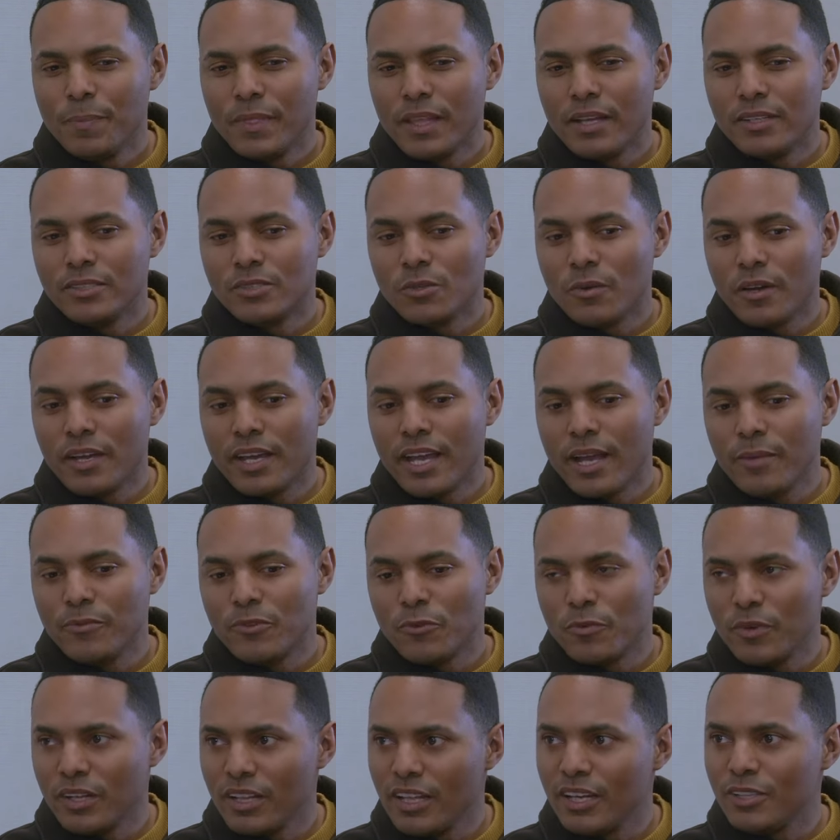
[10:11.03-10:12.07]
And so I came
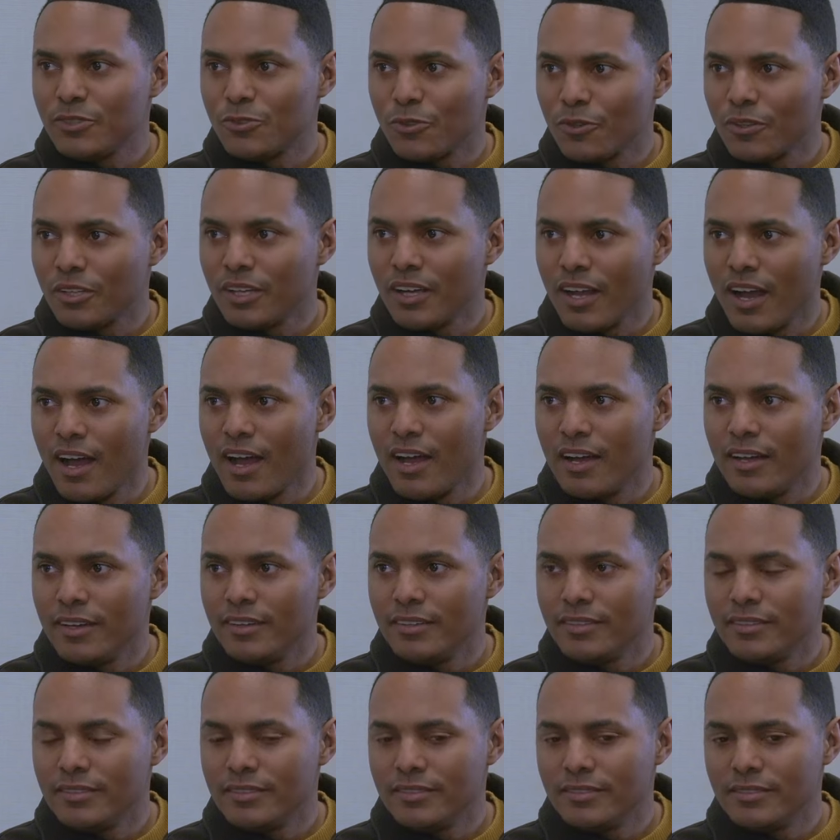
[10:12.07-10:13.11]
to realize early
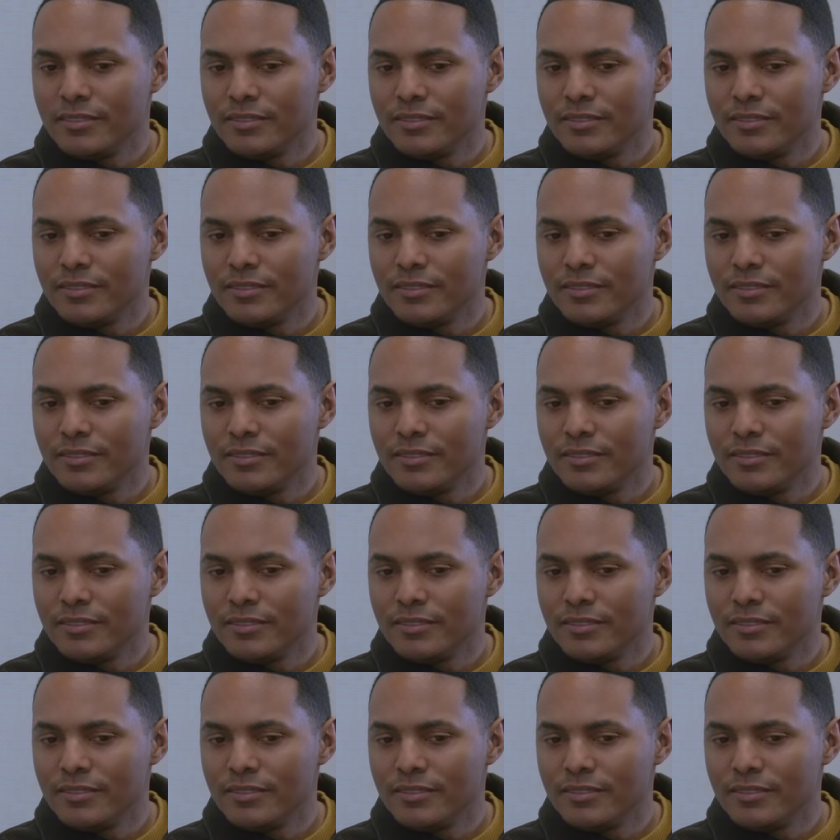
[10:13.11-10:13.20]
on,